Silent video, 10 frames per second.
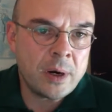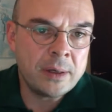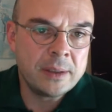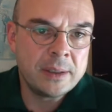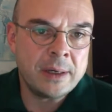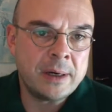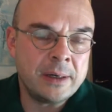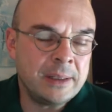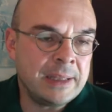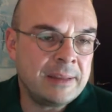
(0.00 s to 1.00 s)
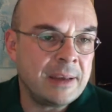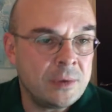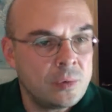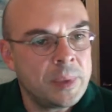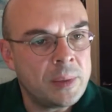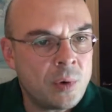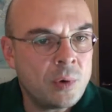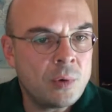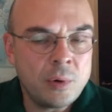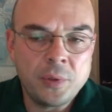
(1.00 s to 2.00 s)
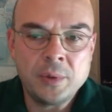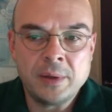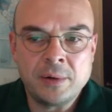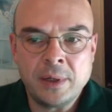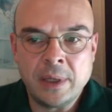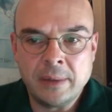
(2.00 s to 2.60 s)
that tend to be more authoritarian.